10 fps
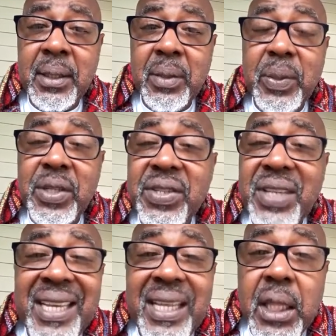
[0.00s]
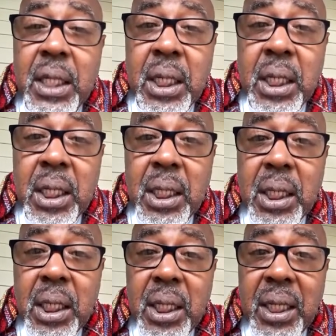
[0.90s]
which is ether,
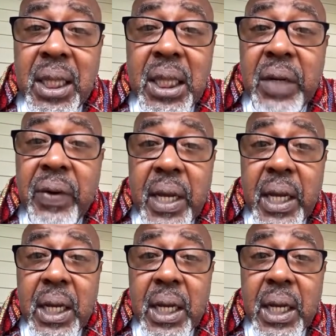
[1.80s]
etheric.